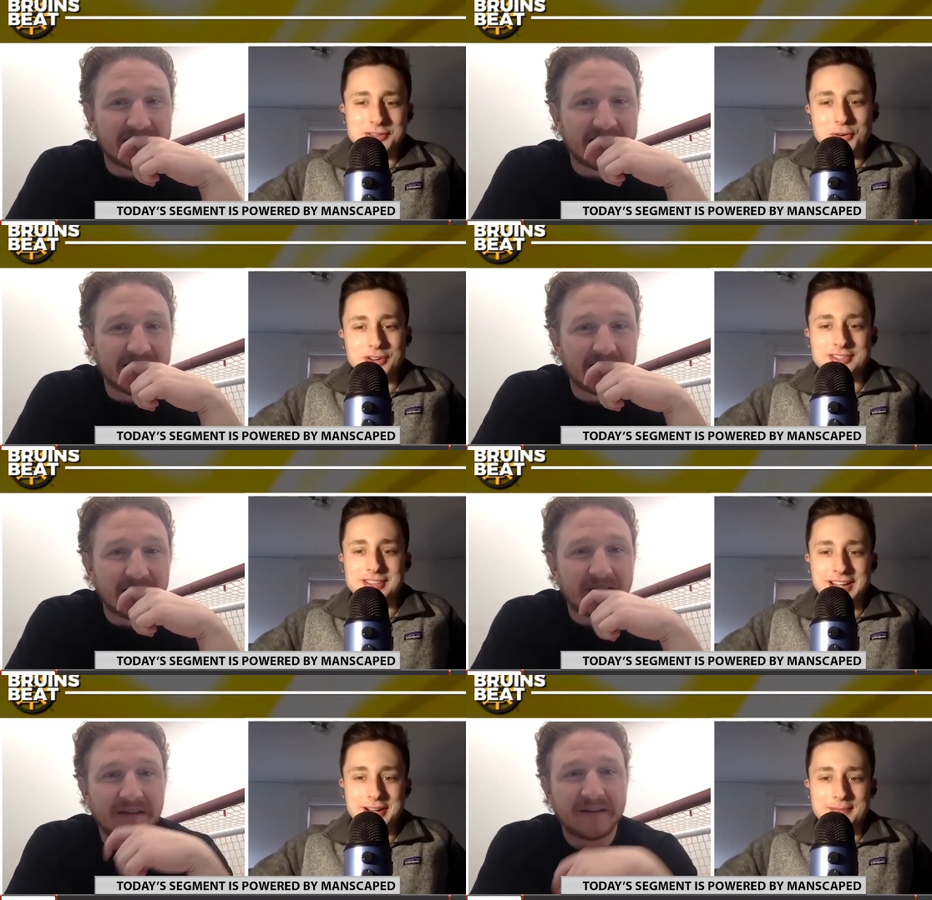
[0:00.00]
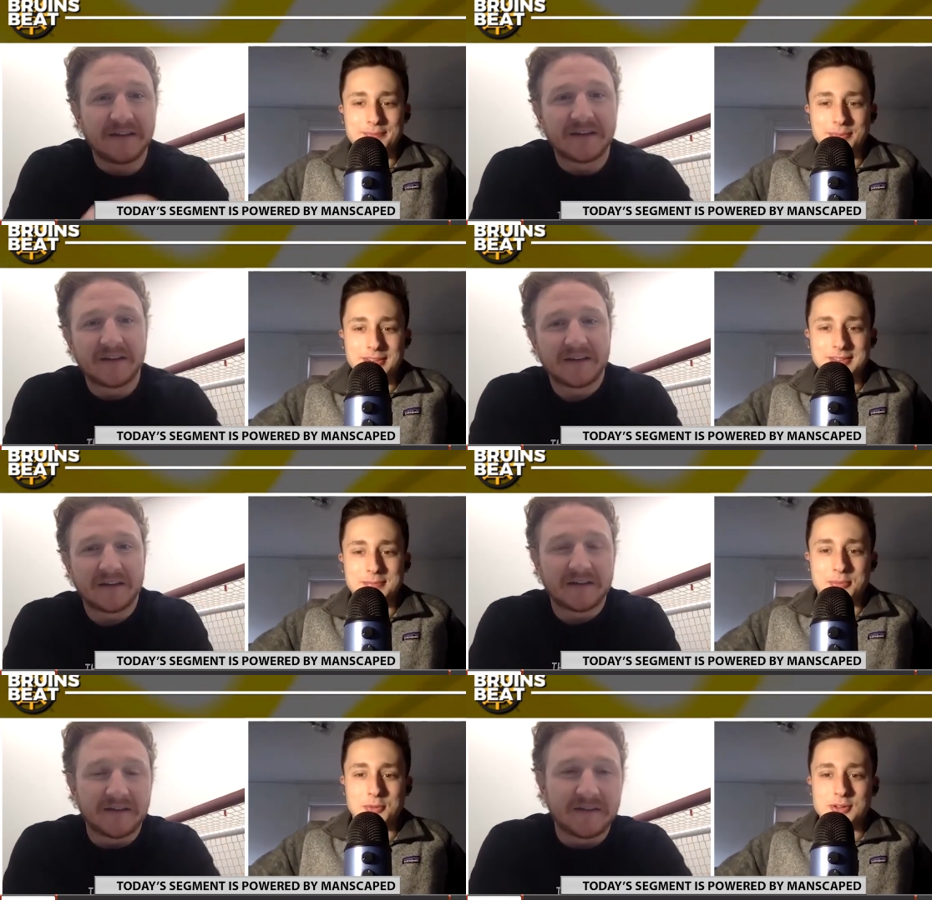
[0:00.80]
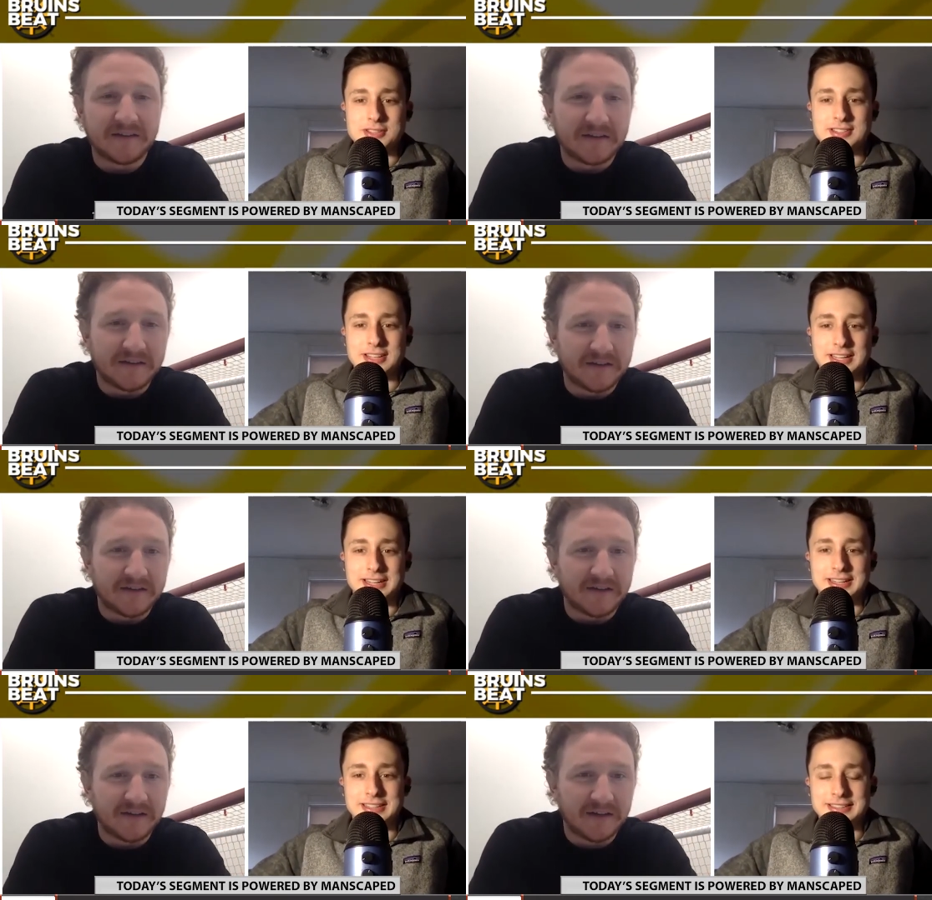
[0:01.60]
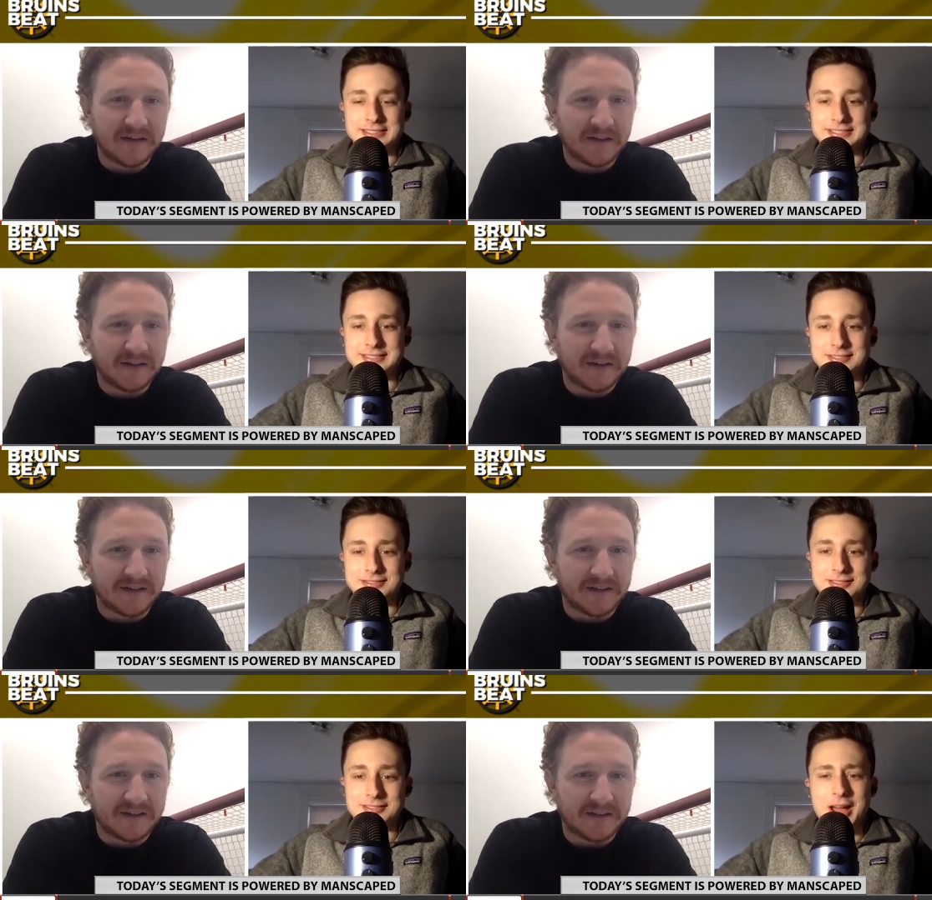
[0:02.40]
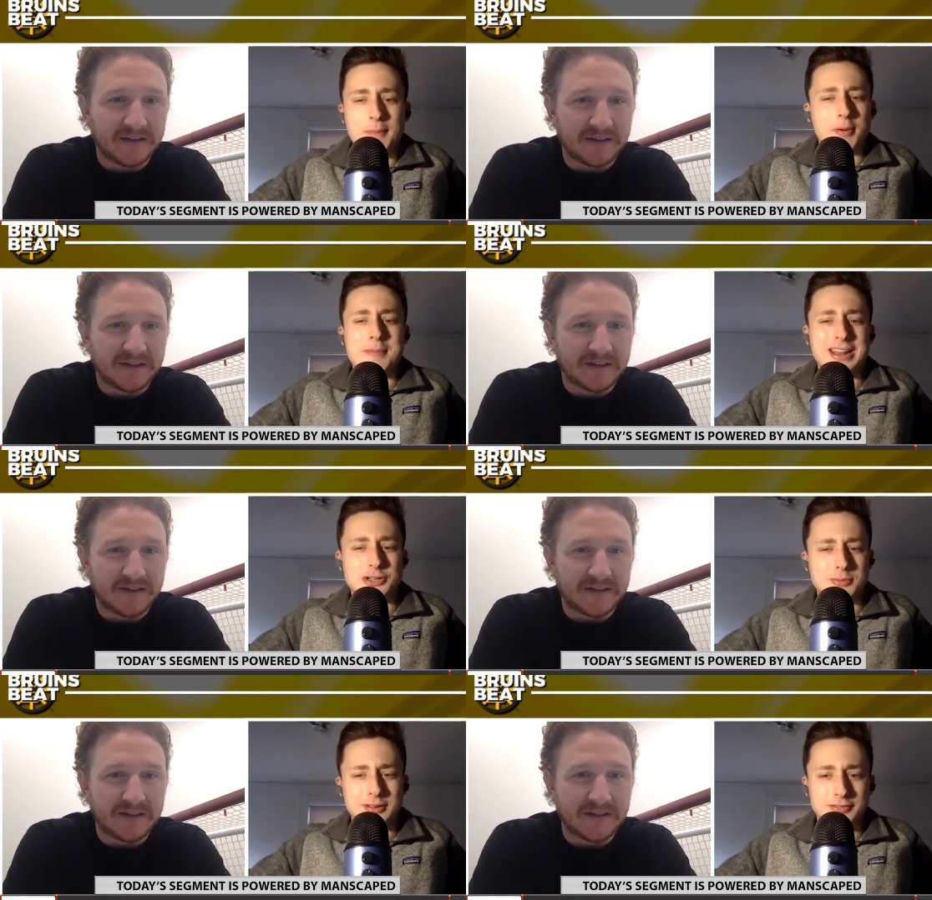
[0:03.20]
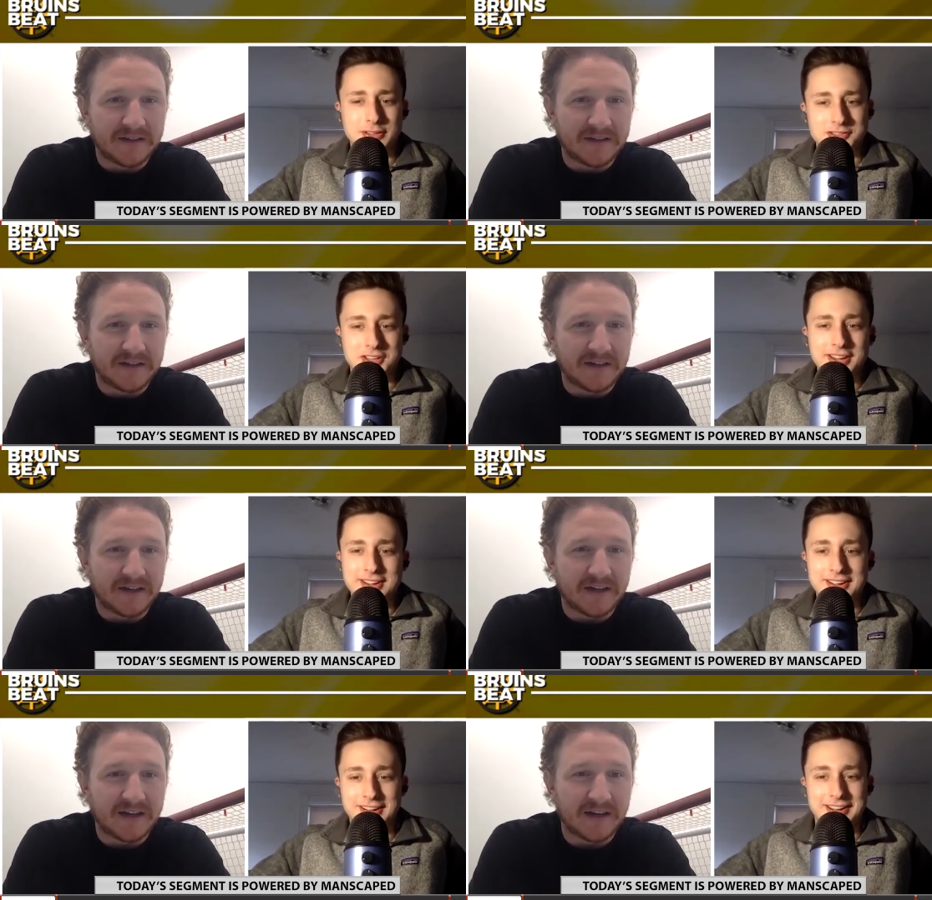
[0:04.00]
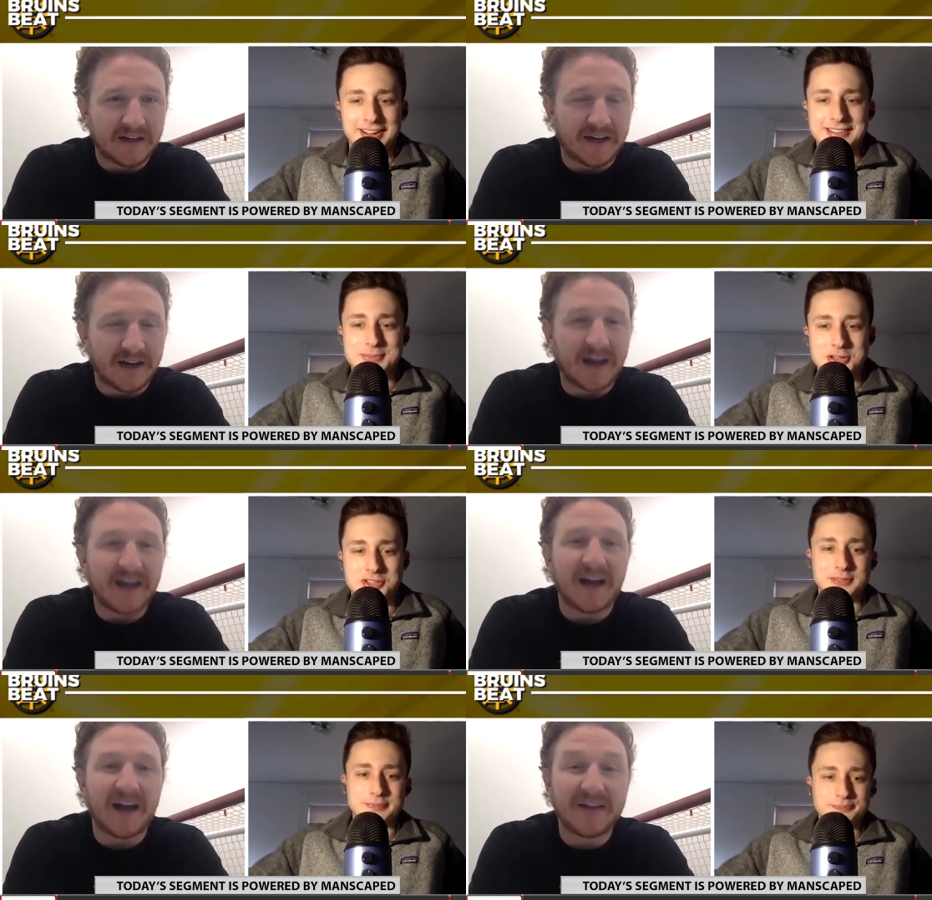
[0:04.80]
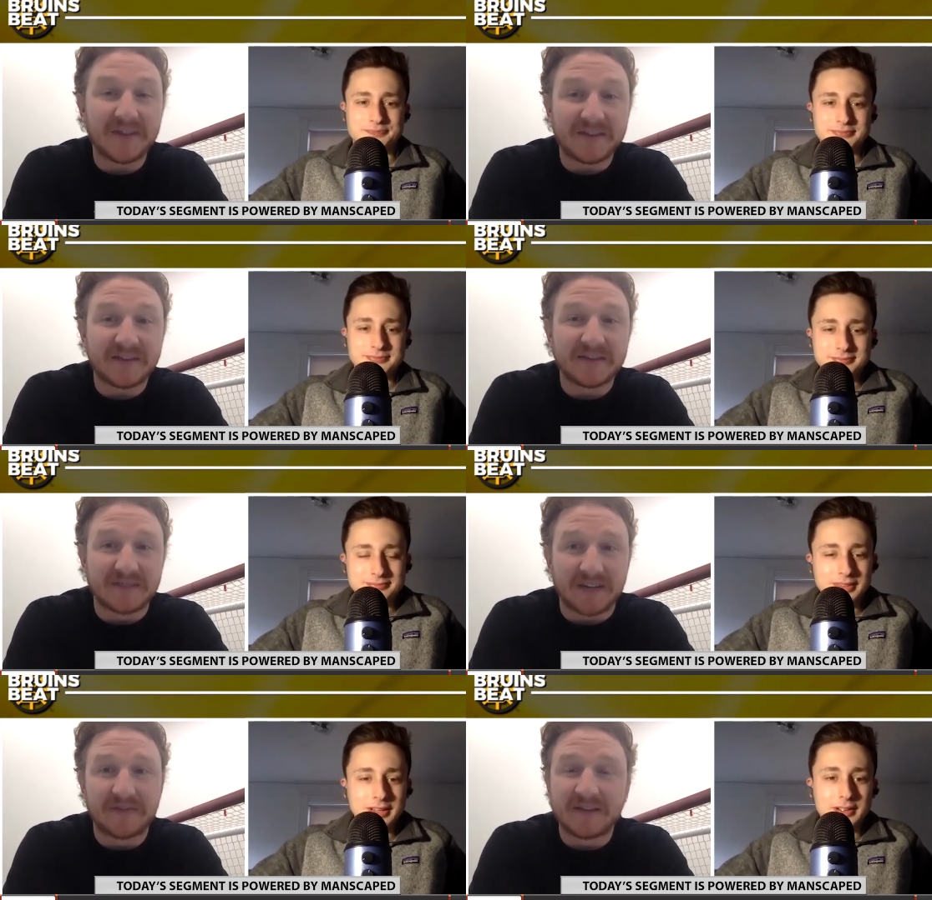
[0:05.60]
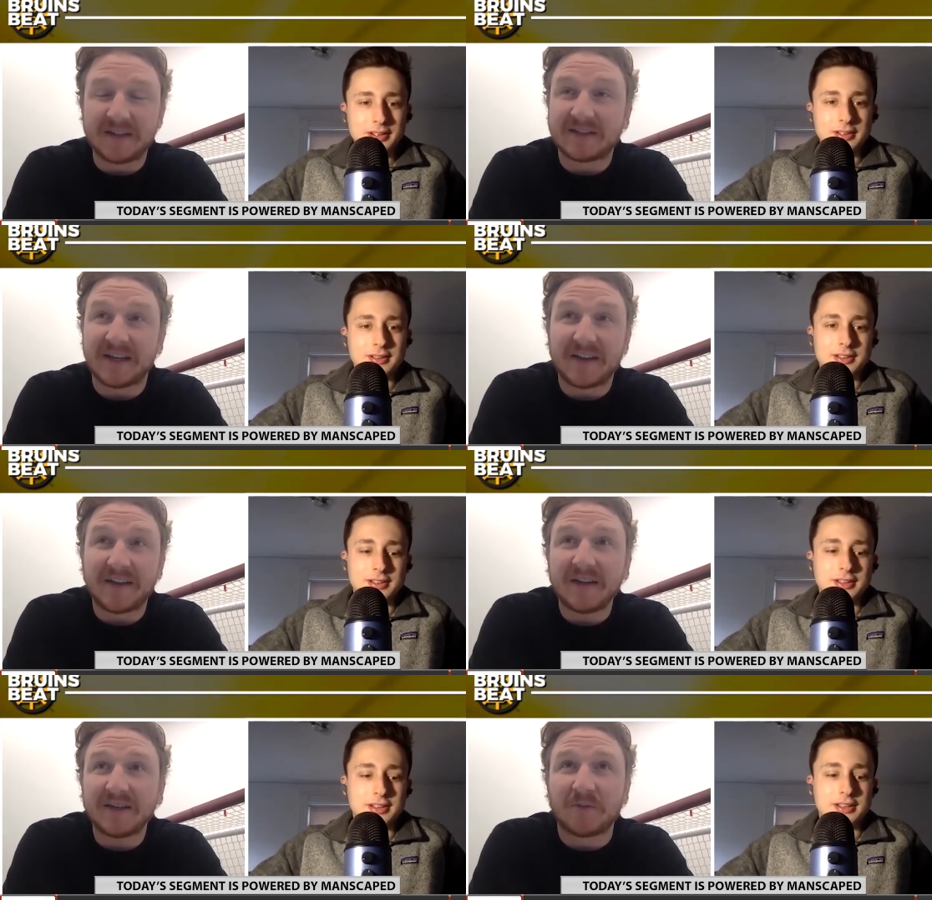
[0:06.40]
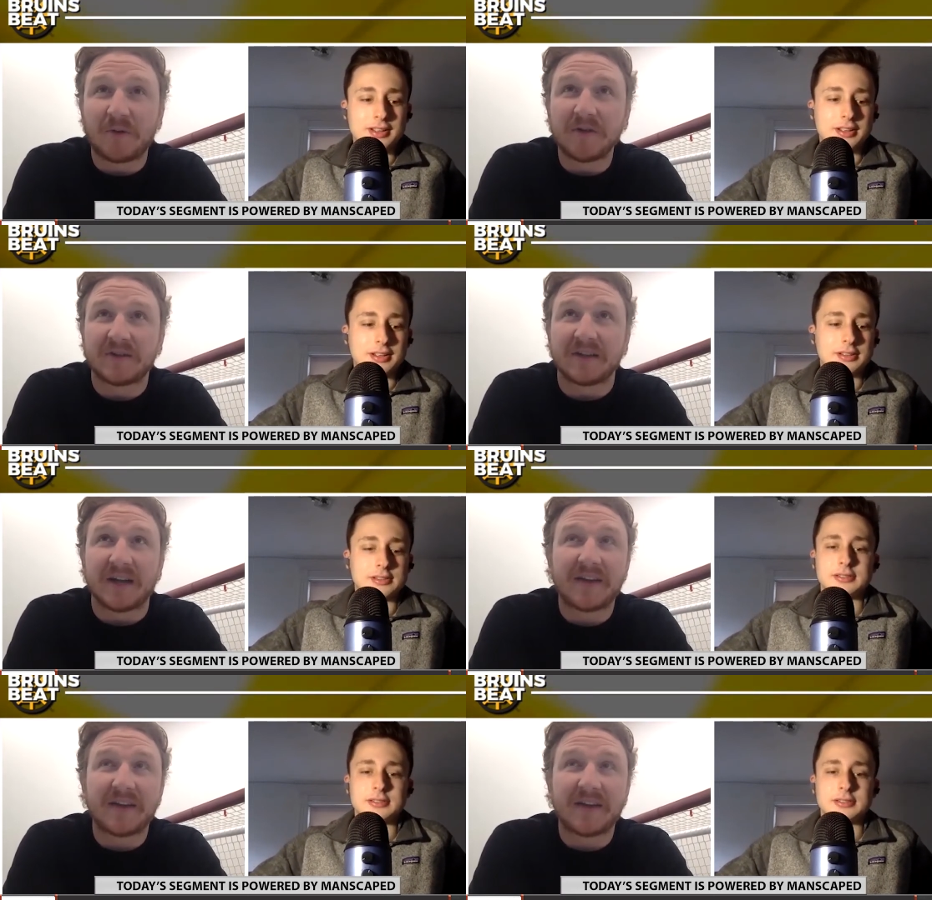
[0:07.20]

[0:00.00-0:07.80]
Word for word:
Speaker 1: towards uh, Bruins uh, upper management. It feels like, uh, especially.
Speaker 2: I think there definitely is, and I think it's warranted. I